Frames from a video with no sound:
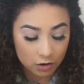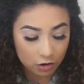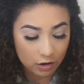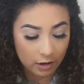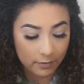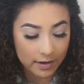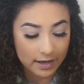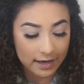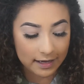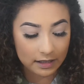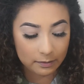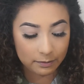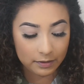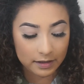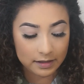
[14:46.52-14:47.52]
So that way it
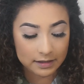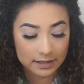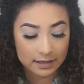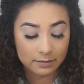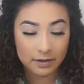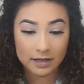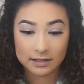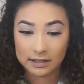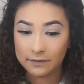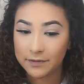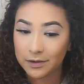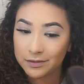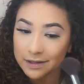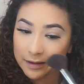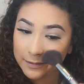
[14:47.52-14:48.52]
kind of blends in, because I
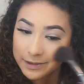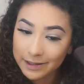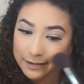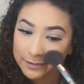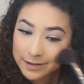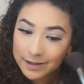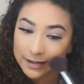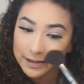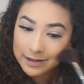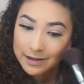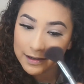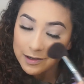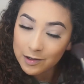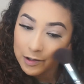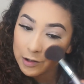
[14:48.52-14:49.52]
found that when I would
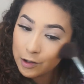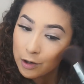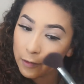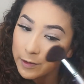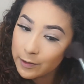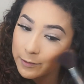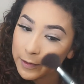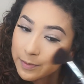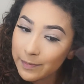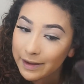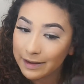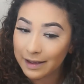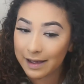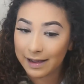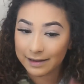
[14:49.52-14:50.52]
go in with
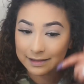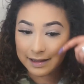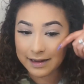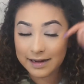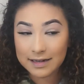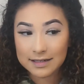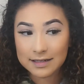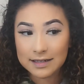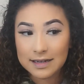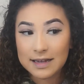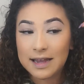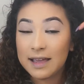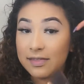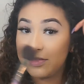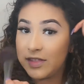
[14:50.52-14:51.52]
my highlight
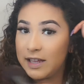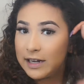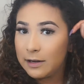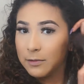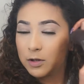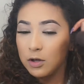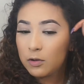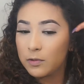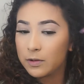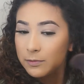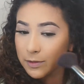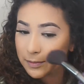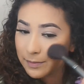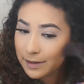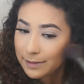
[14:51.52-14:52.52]
and then I would go in
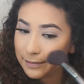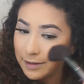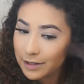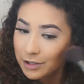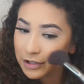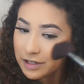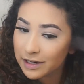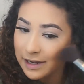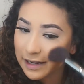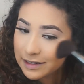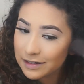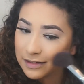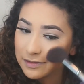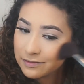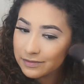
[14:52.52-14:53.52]
with my blush, it
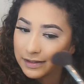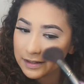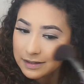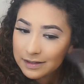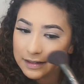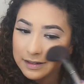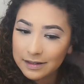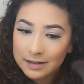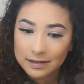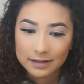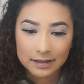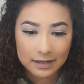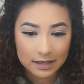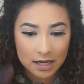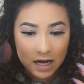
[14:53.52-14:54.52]
kind of
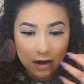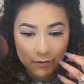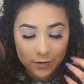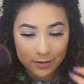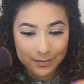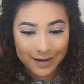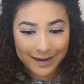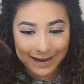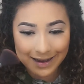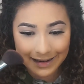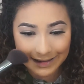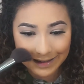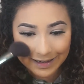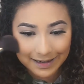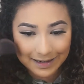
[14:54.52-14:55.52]
covered my
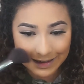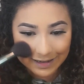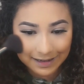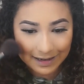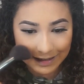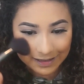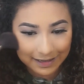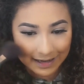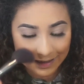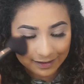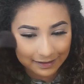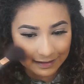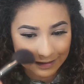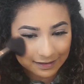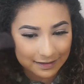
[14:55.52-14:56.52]
highlight and it
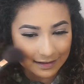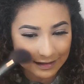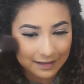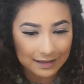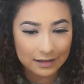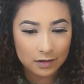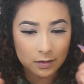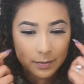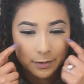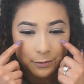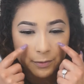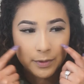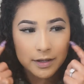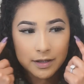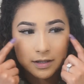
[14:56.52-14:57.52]
kind of looked a little
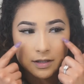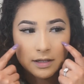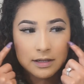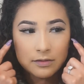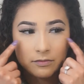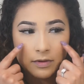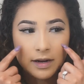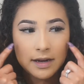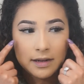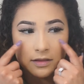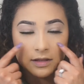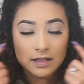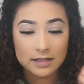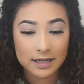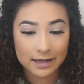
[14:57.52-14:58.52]
bit weird right
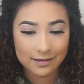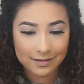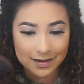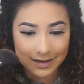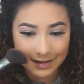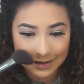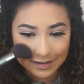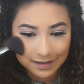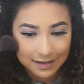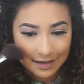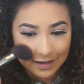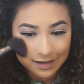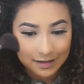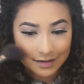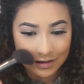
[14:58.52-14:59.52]
in these areas.
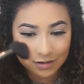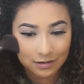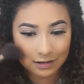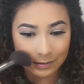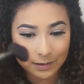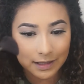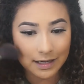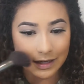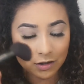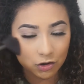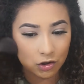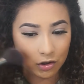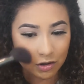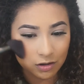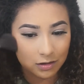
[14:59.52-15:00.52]
So that's why I kind
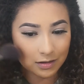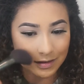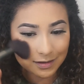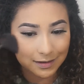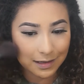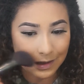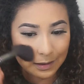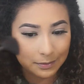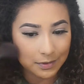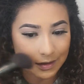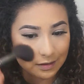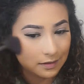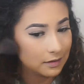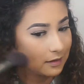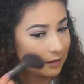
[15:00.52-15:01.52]
of just
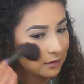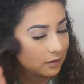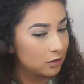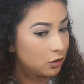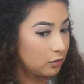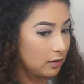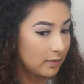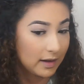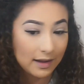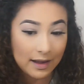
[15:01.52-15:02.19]
stopped doing